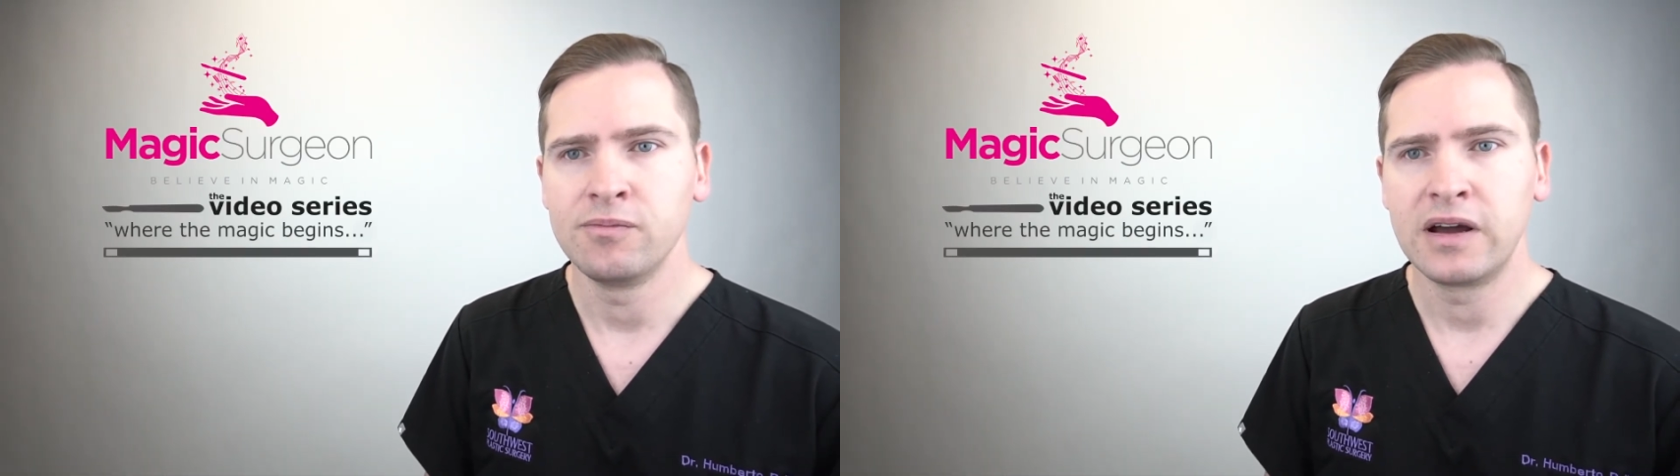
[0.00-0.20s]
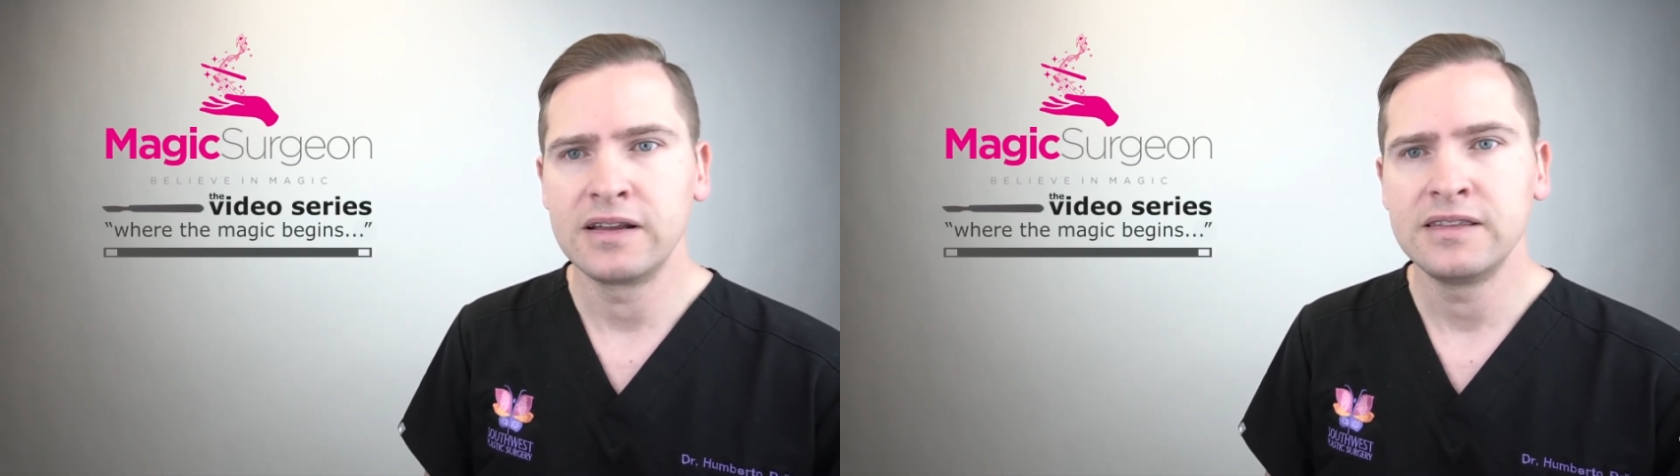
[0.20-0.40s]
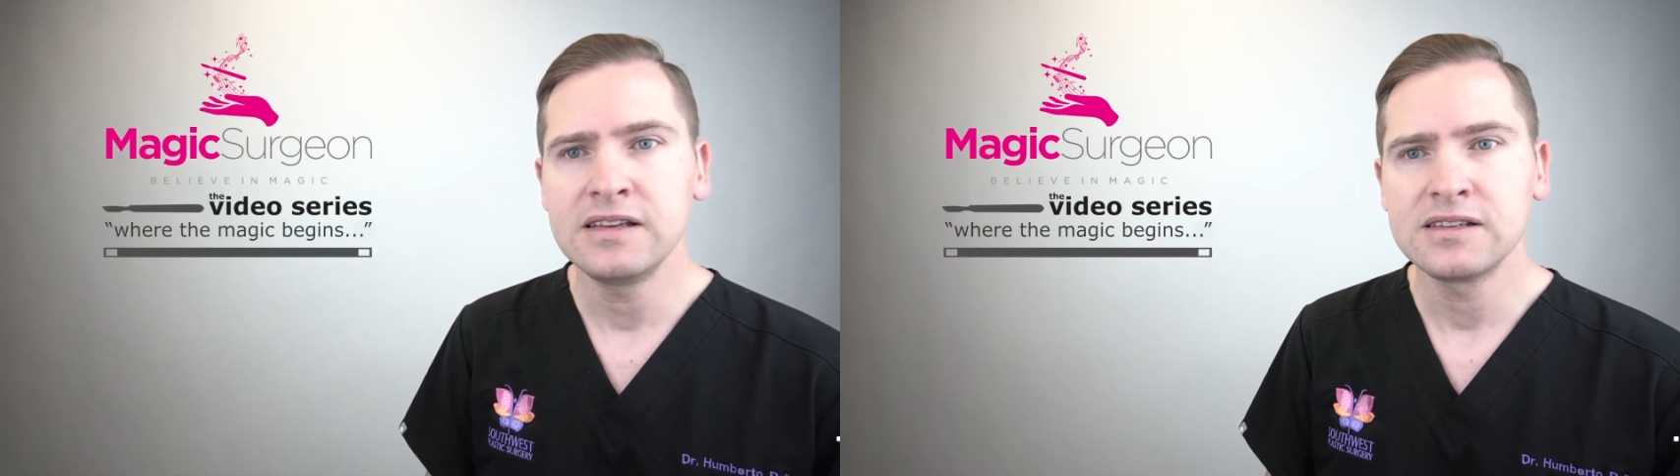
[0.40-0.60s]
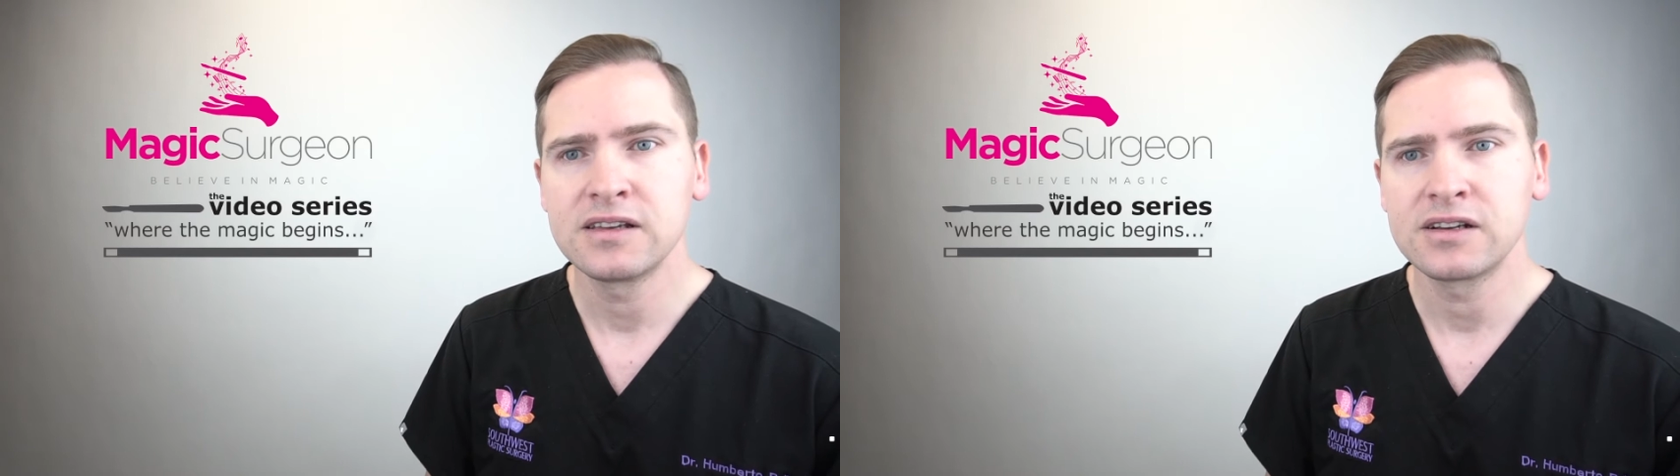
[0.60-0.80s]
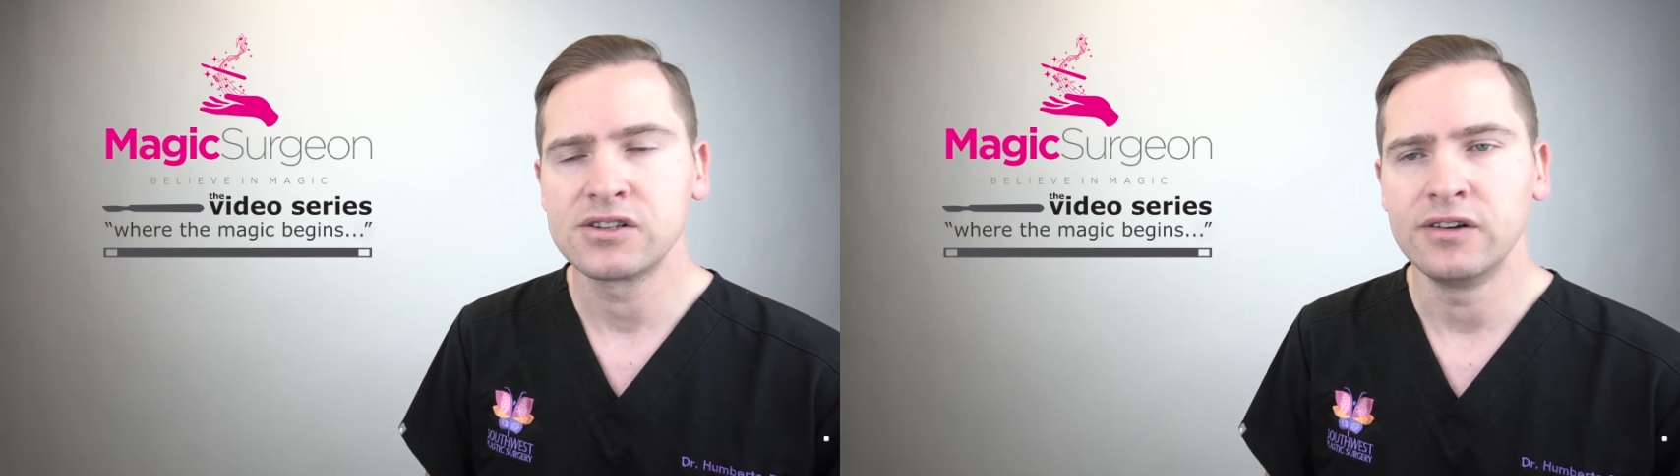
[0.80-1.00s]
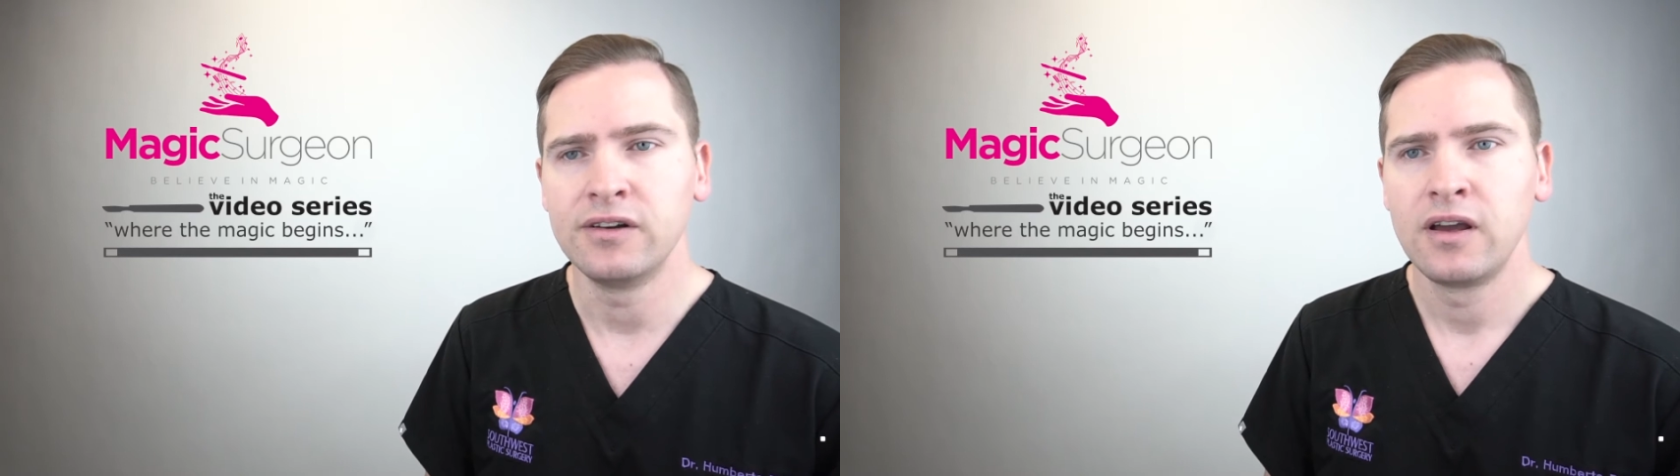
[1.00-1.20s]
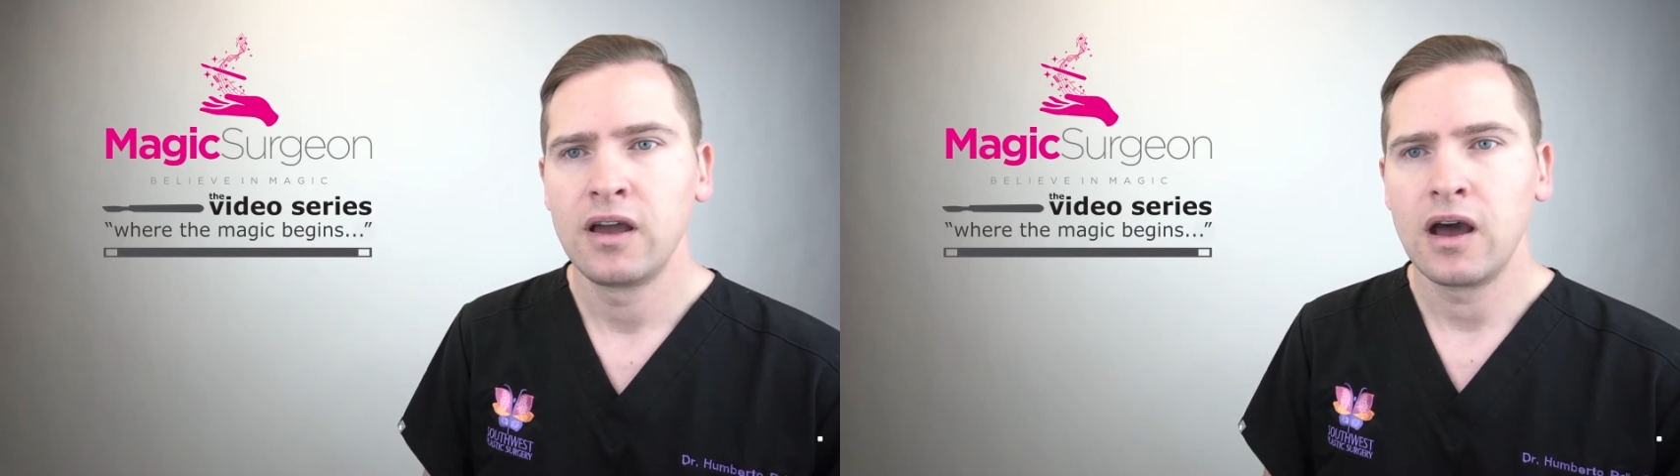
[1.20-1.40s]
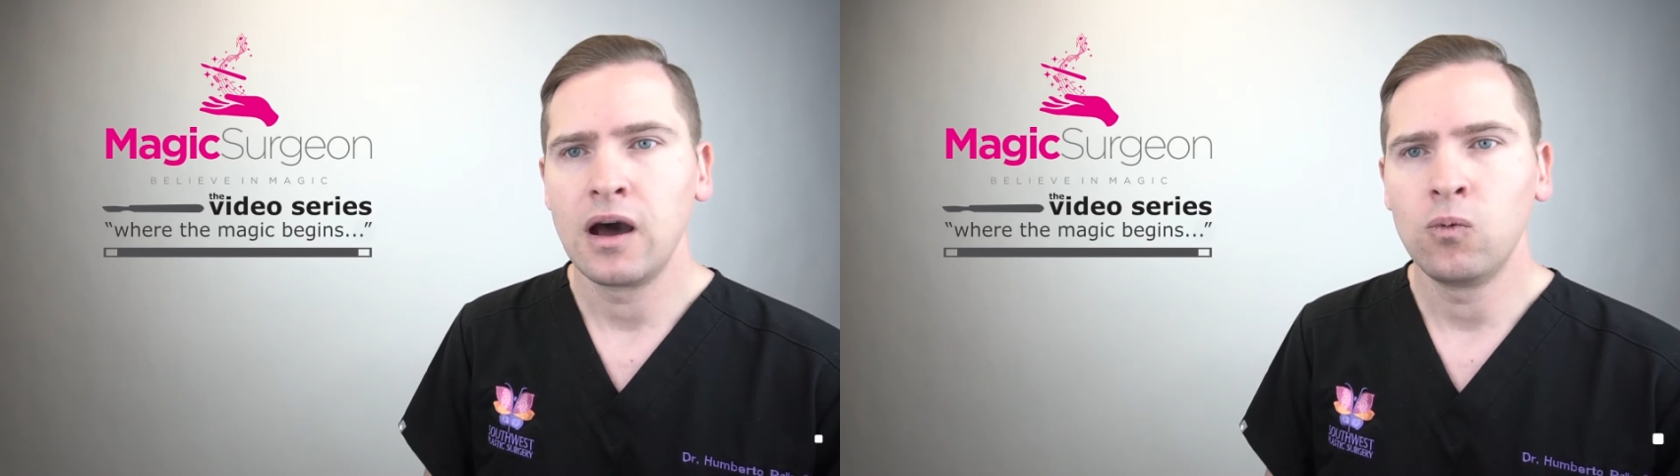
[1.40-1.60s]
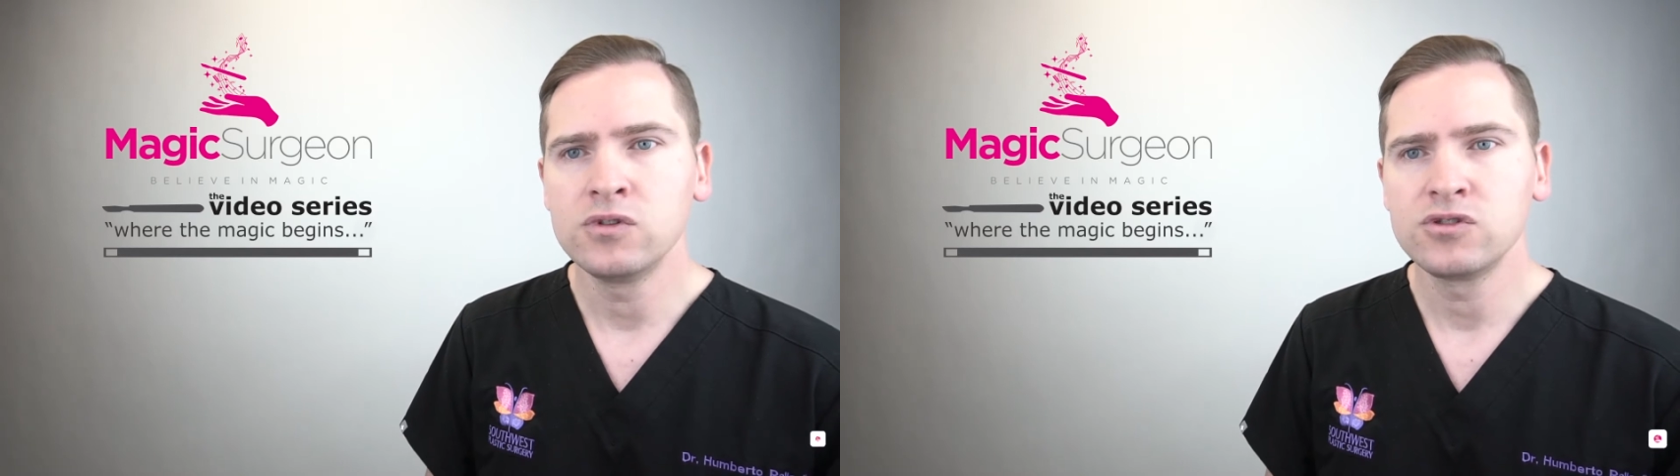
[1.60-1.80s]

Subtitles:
But in this section, I want